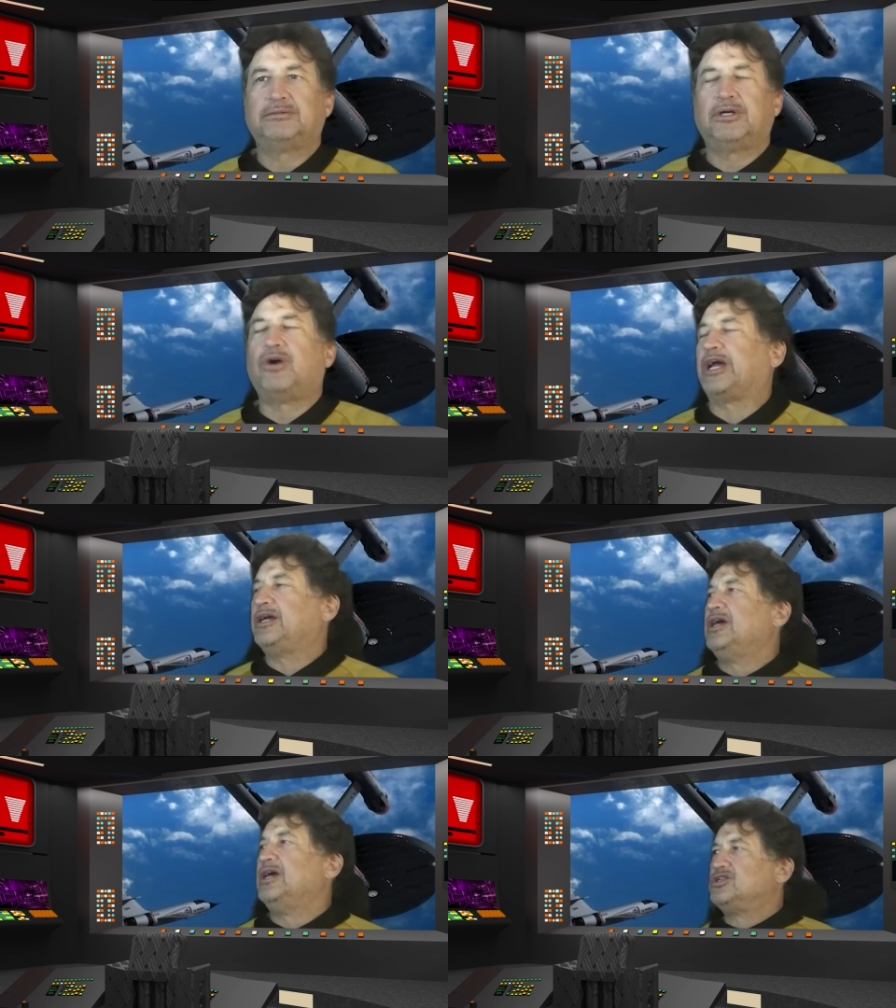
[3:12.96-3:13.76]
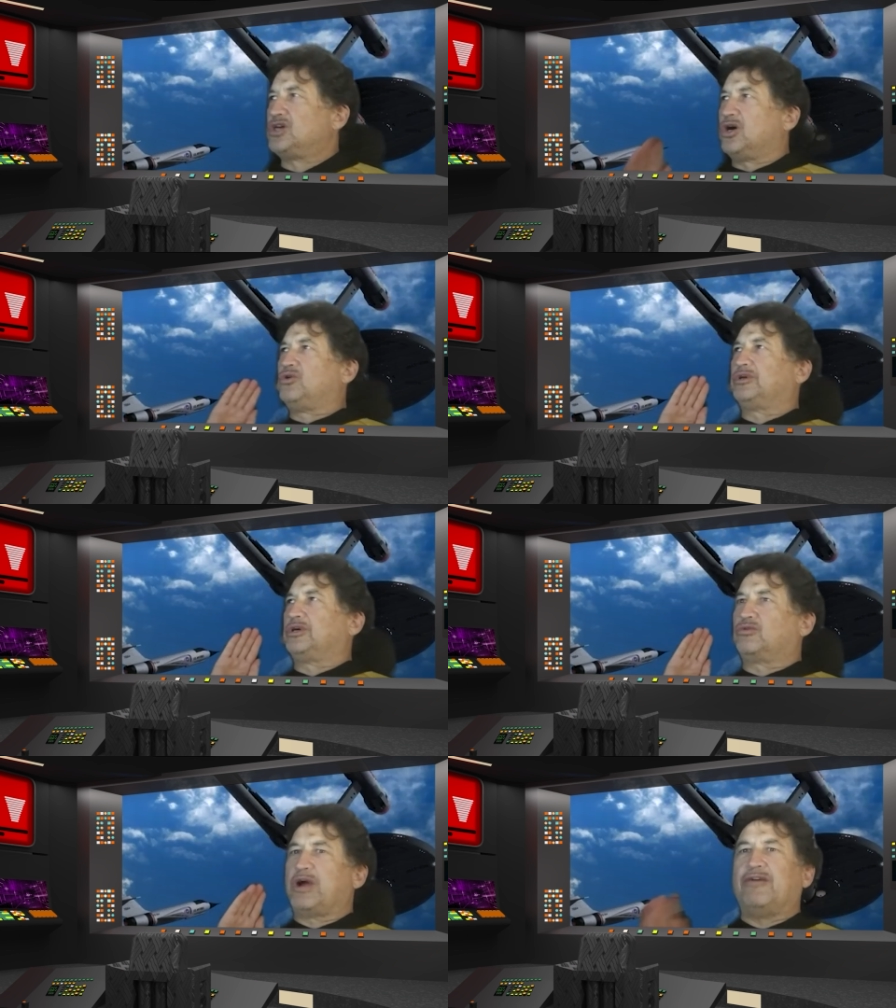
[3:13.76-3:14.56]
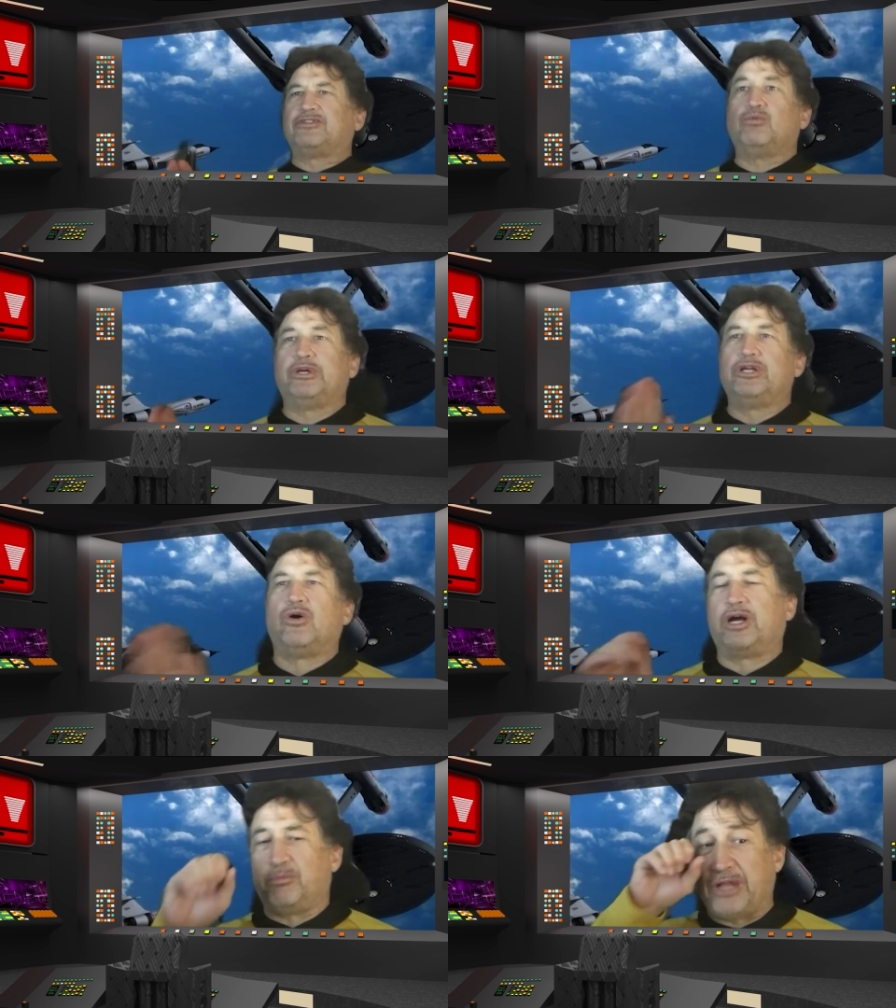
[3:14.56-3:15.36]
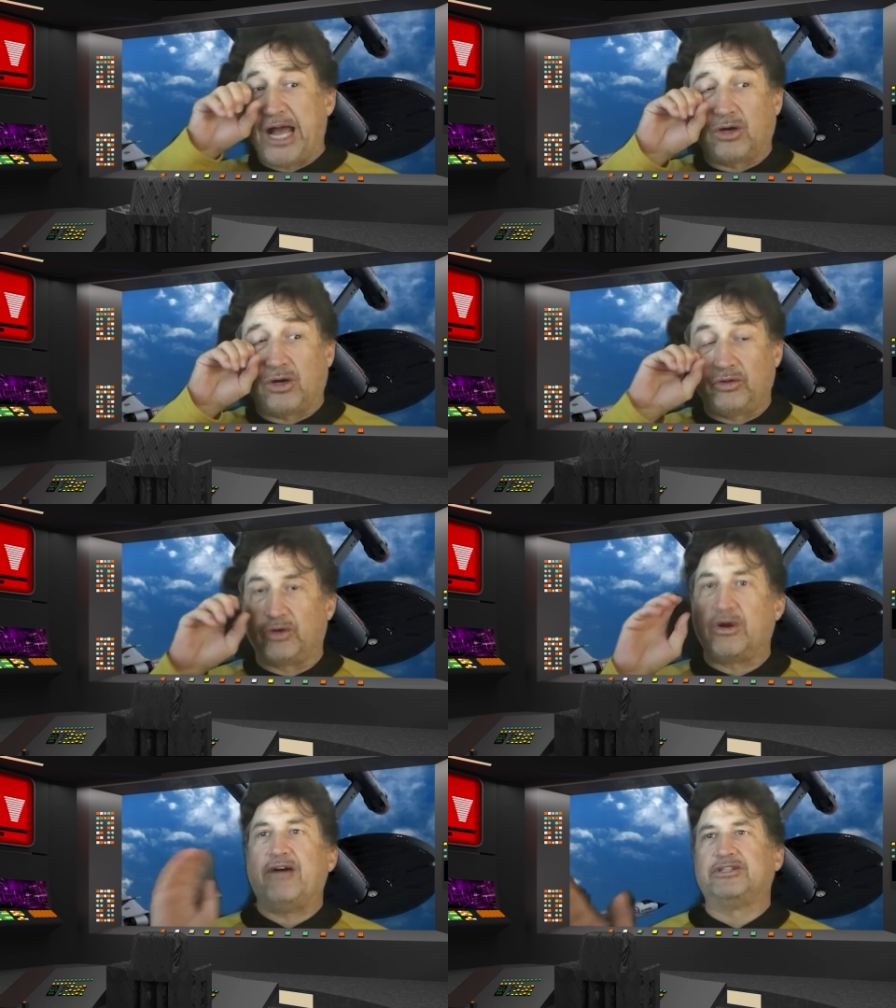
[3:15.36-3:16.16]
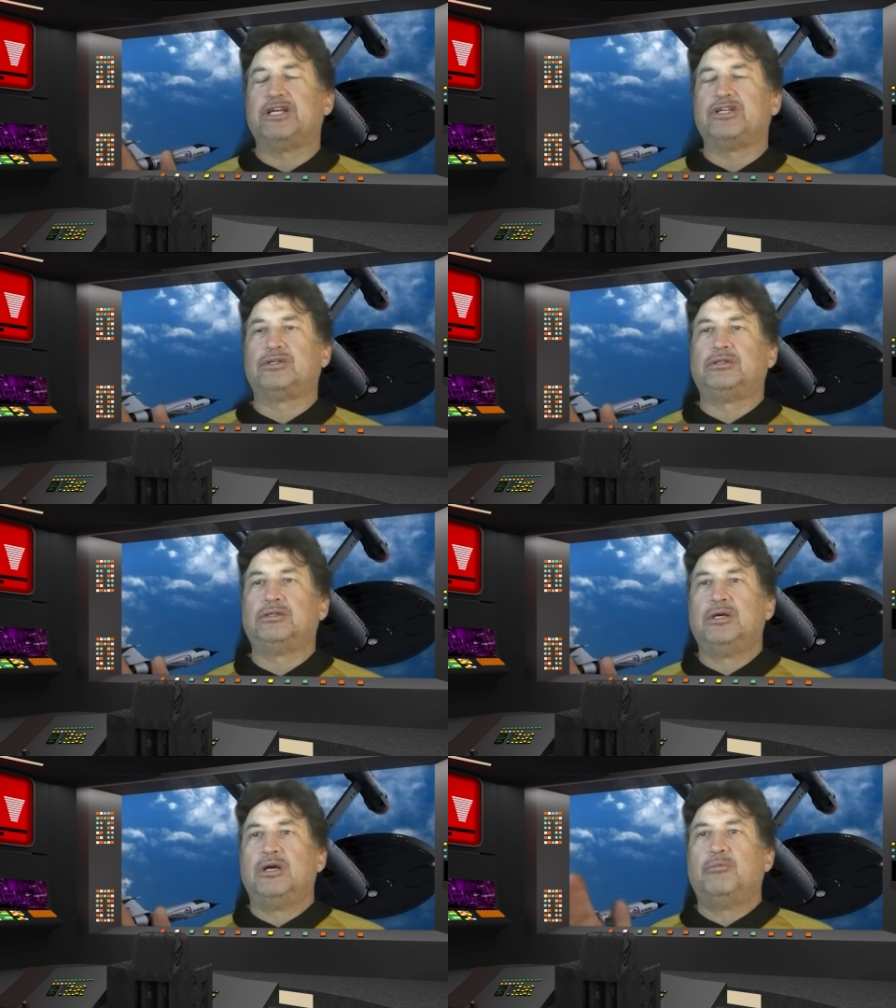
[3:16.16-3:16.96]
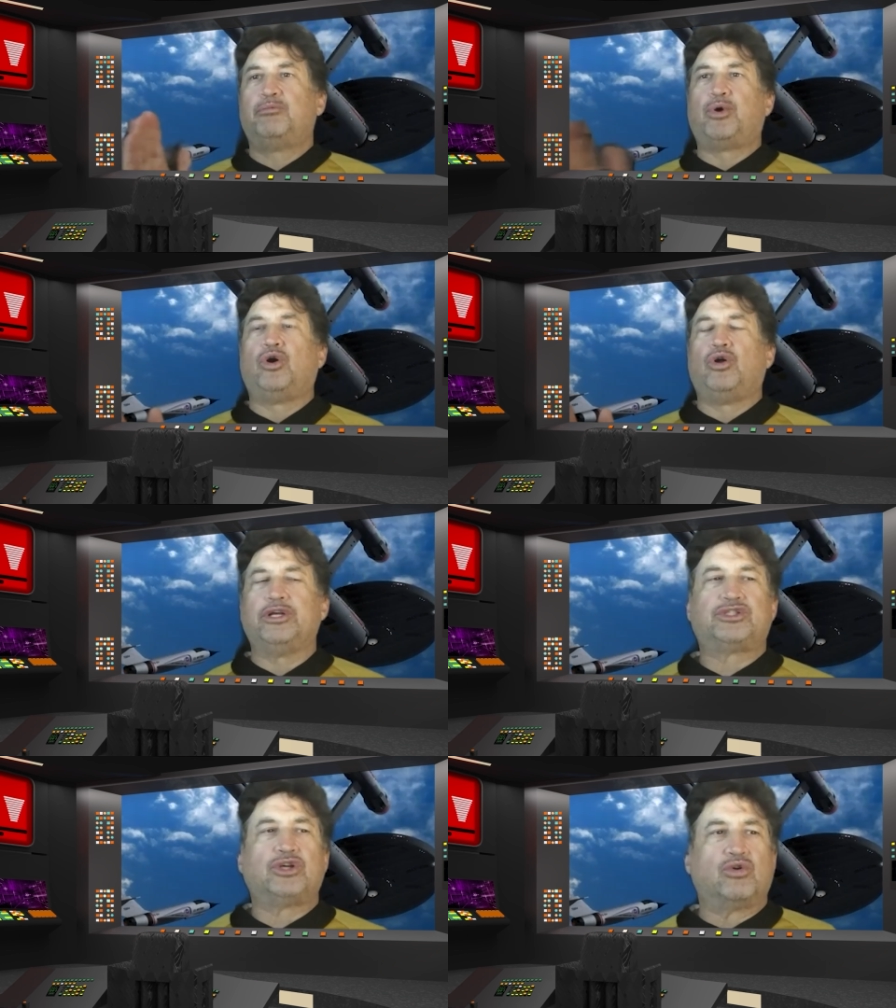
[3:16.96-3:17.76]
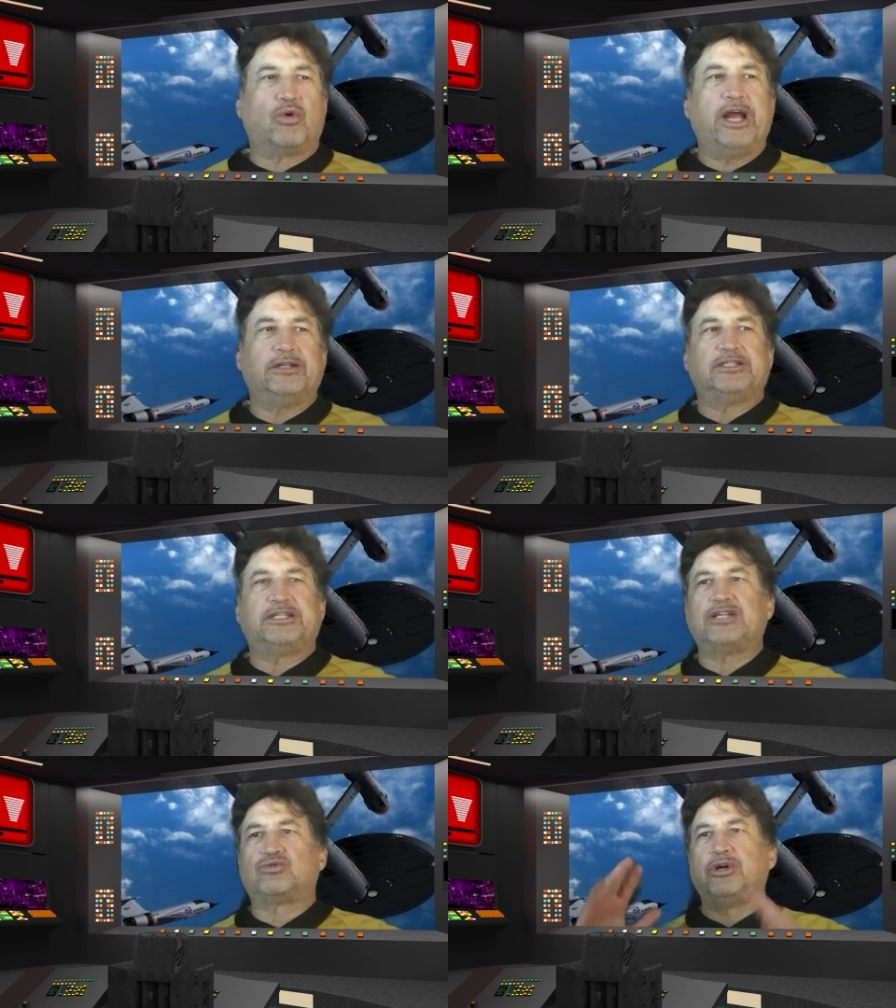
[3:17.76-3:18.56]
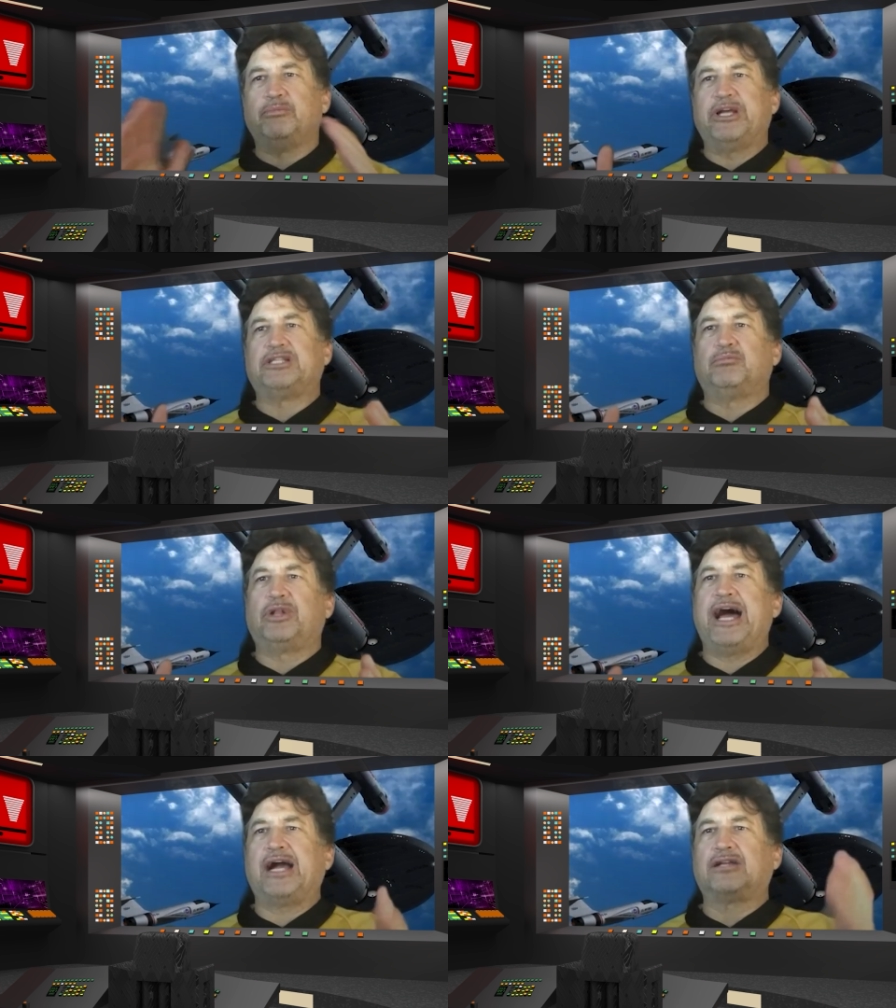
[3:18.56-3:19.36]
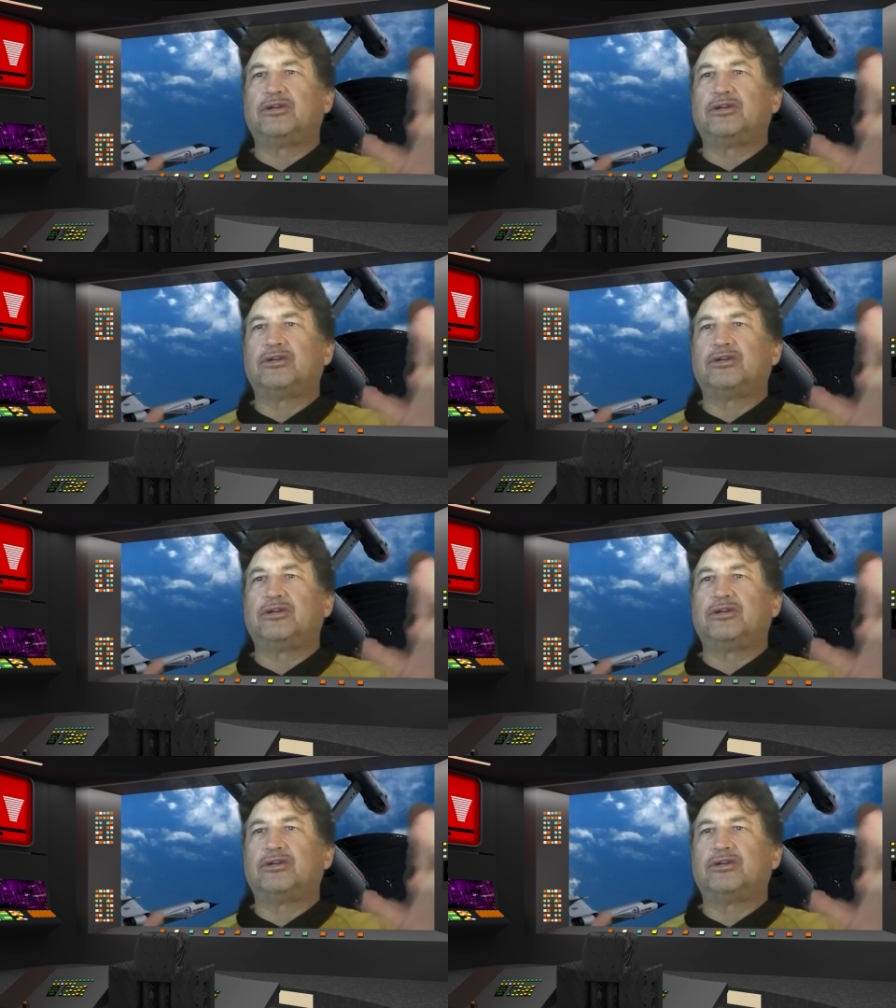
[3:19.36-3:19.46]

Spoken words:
Okay. So we know on a black hole, the gravitational pull is so great that that's what makes it black.